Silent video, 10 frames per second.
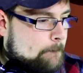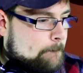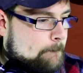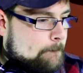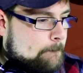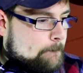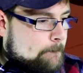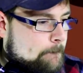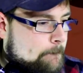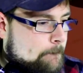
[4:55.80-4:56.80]

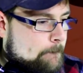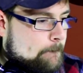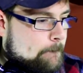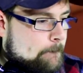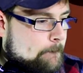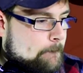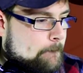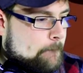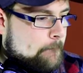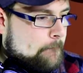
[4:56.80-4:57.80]
(silence)